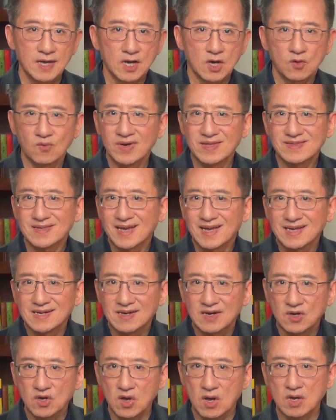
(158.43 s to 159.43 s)
With a
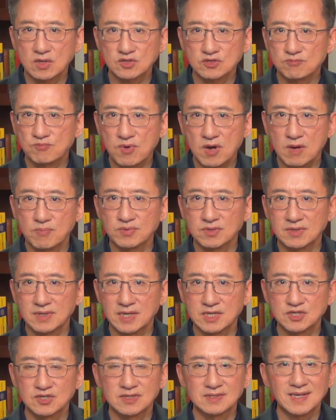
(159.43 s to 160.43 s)
large
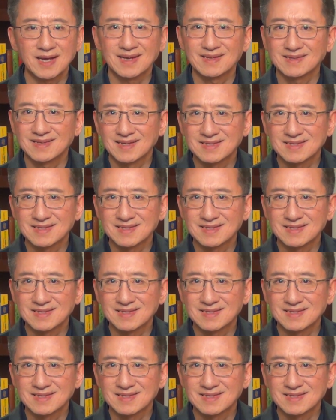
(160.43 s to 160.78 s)
population that